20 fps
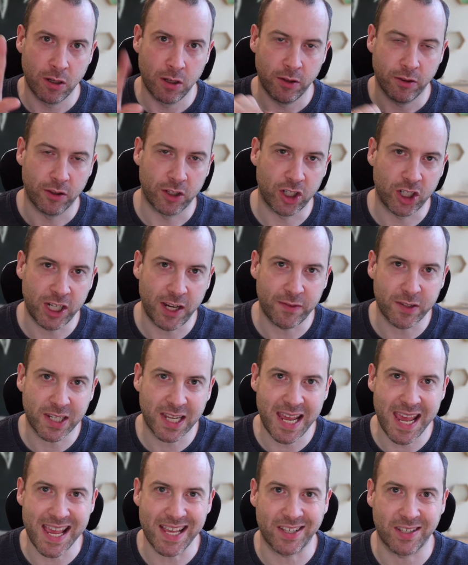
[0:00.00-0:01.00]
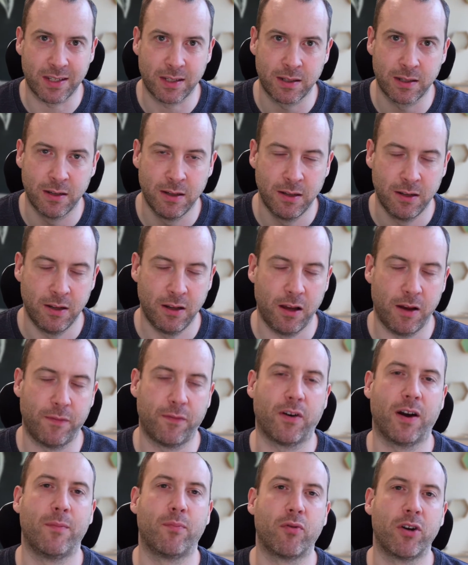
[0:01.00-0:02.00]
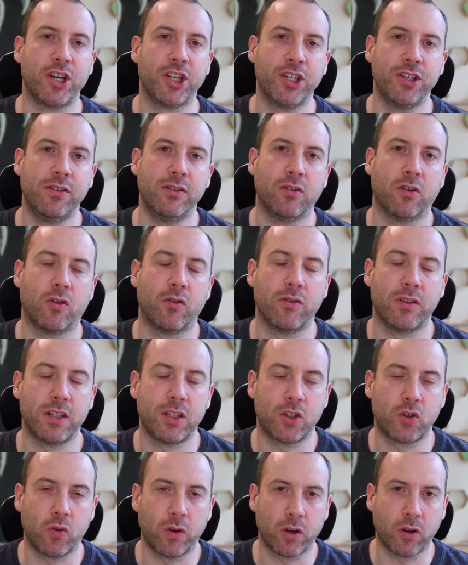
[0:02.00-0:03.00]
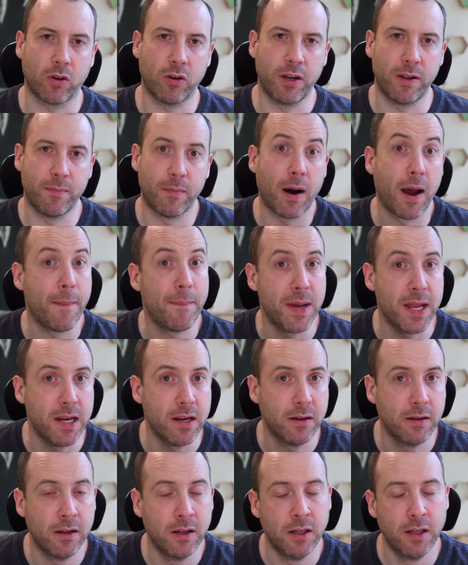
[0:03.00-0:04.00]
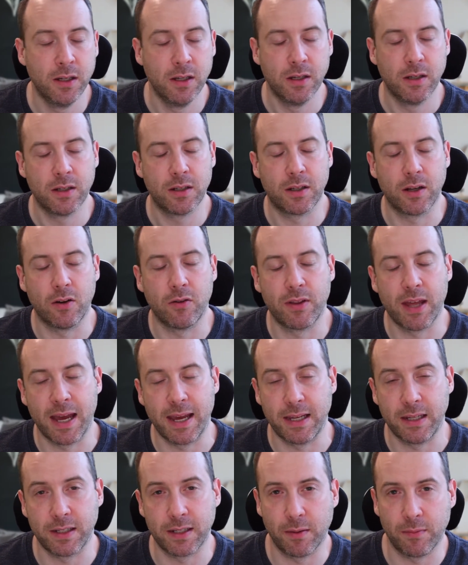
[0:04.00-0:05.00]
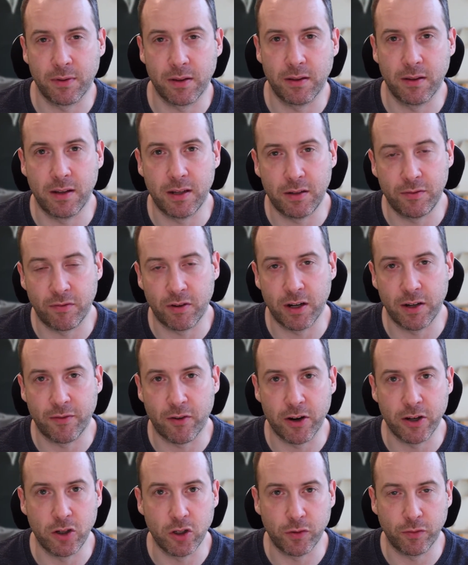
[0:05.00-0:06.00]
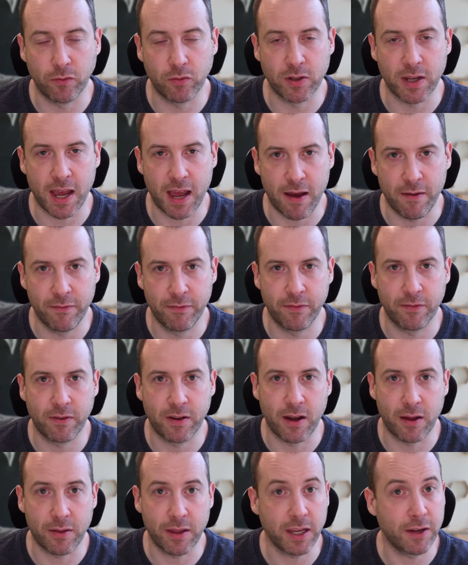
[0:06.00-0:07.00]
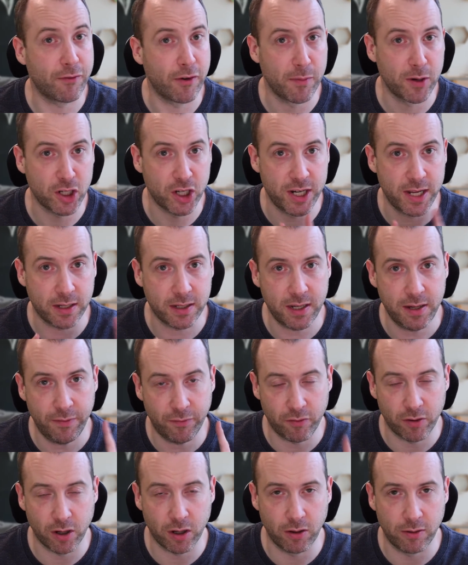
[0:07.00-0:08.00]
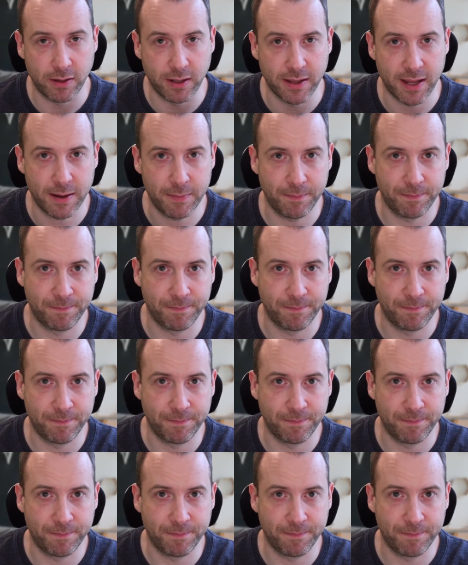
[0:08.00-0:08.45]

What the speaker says: the chef's kiss of vibration on this Joy-Con, in my opinion. So that is something that is very, very useful to have. Thank you very much, Nixie, for including that.